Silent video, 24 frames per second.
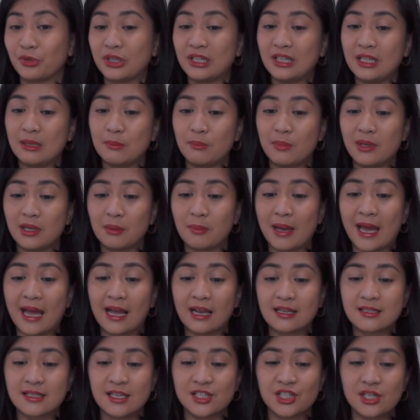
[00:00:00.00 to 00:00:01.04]
really big
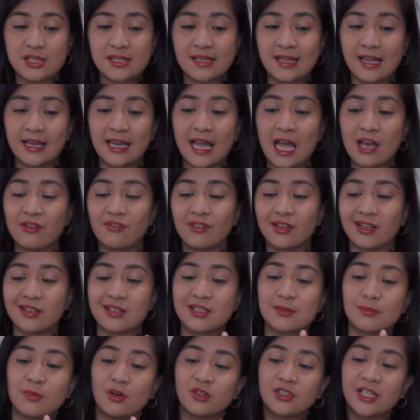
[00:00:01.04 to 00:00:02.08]
bags. I just like having a
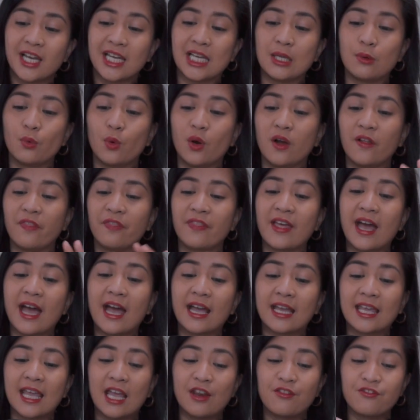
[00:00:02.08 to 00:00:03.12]
small, tiny one
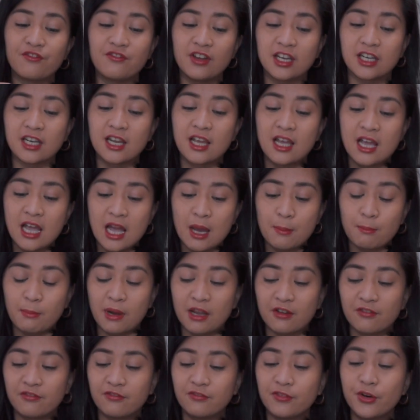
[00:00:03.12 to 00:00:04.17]
that can fit
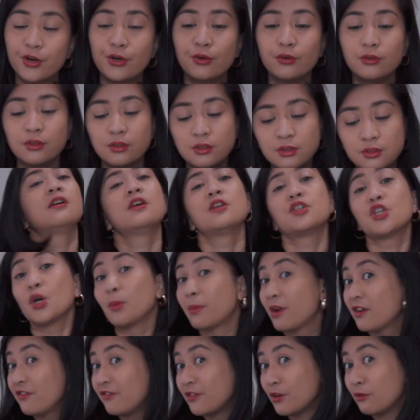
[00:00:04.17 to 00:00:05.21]
my phone. So
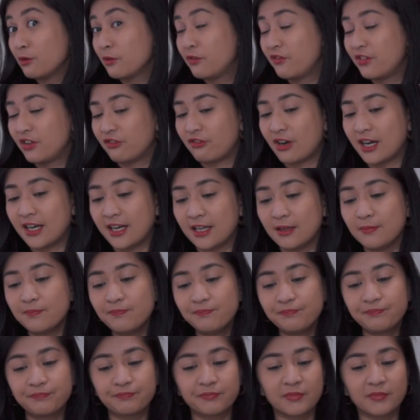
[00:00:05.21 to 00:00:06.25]
my phone would fit right in.